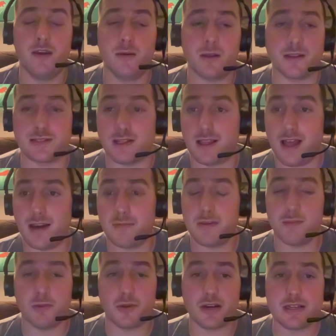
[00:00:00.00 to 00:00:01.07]
Because a lot of
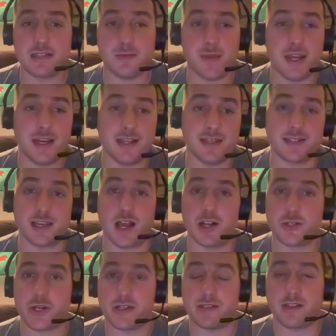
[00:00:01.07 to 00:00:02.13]
people are estimating his
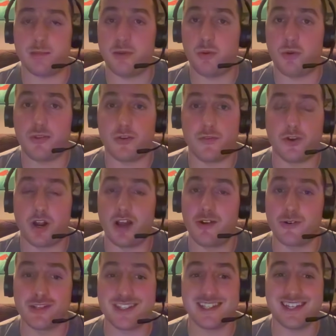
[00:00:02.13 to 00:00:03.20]
contract's going to be worth over
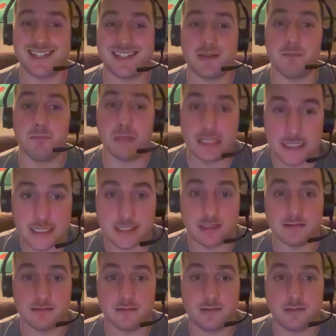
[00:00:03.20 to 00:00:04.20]
160 million.